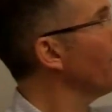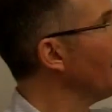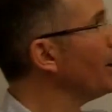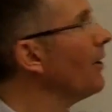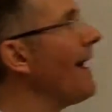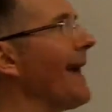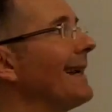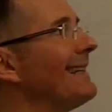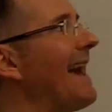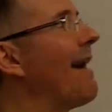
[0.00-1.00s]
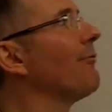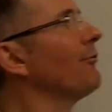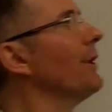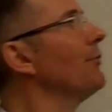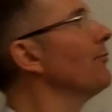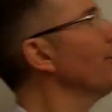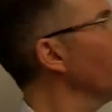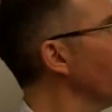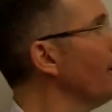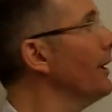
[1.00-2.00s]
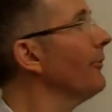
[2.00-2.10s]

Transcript: the correct average return